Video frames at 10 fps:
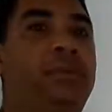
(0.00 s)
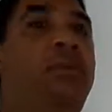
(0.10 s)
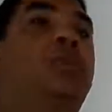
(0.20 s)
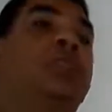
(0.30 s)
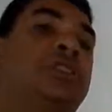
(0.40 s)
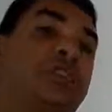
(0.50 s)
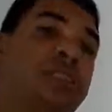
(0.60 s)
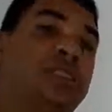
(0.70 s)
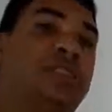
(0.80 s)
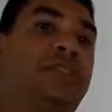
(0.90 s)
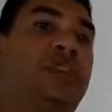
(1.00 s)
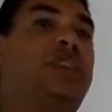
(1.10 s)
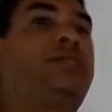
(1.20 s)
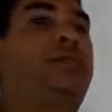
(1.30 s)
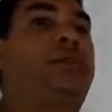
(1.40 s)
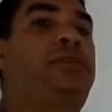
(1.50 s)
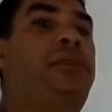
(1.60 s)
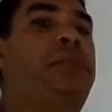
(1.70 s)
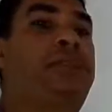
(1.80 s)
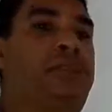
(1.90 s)
which deserves to be
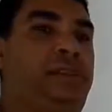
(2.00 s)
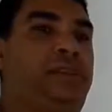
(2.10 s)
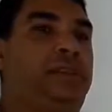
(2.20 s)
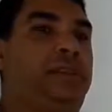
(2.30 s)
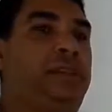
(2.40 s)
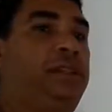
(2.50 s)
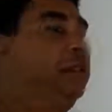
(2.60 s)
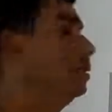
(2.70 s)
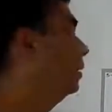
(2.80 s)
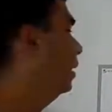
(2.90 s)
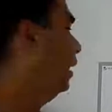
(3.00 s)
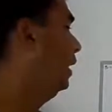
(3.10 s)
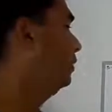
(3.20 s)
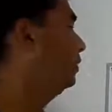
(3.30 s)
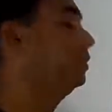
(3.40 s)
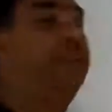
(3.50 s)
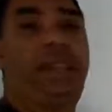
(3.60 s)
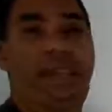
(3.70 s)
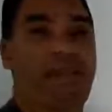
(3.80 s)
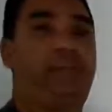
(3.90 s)
treated differently as the
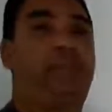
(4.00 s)
same.